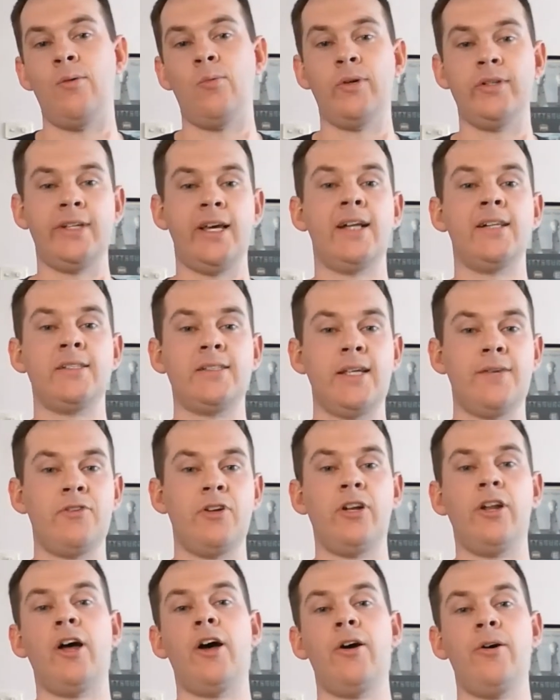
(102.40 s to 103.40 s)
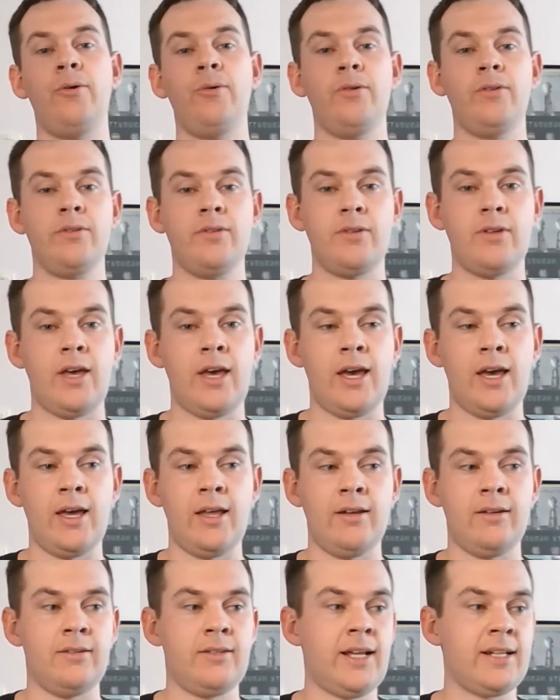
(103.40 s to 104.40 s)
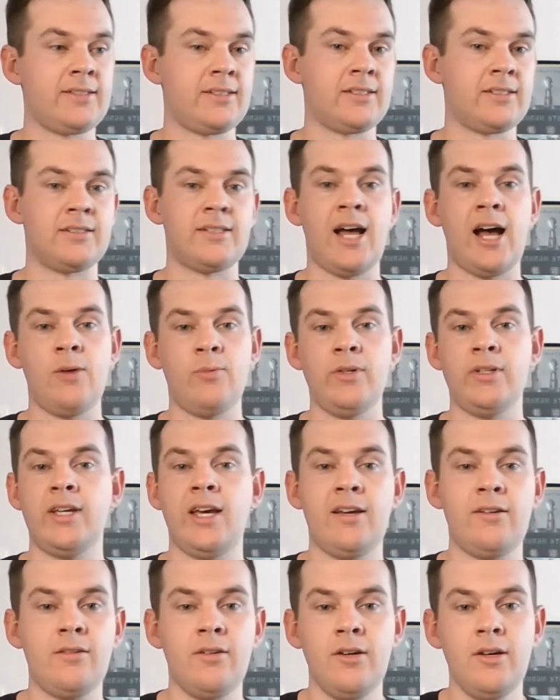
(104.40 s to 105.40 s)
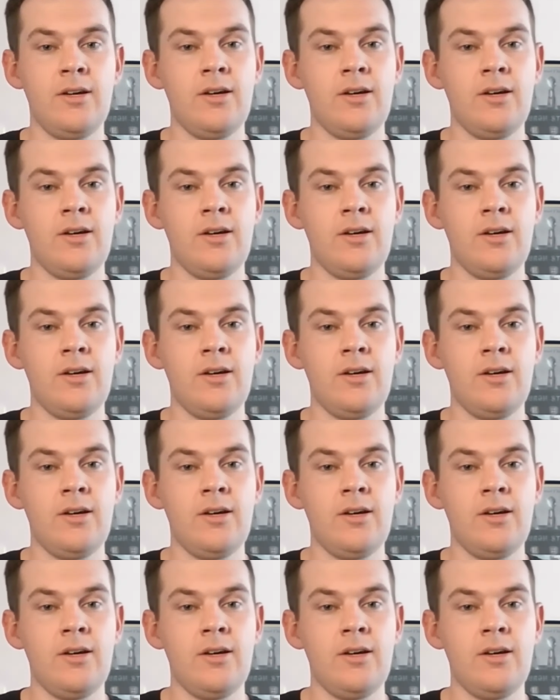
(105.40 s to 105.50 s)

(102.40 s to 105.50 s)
We're down 7-0, and that's the start we get.